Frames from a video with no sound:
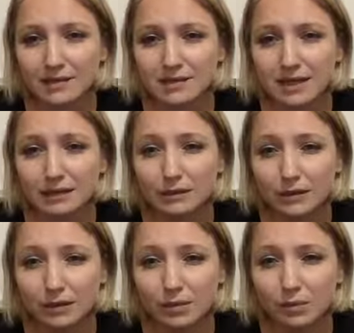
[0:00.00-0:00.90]
it's a
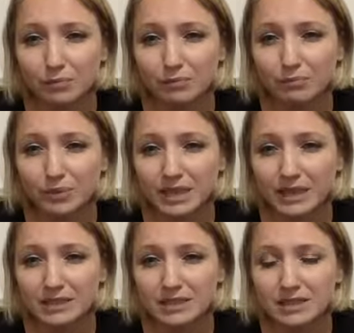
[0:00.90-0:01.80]
little
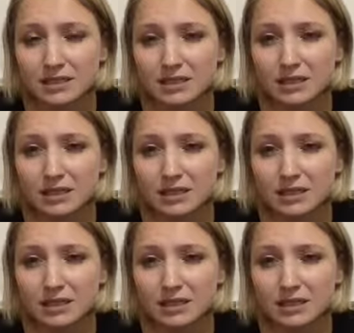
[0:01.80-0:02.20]
bit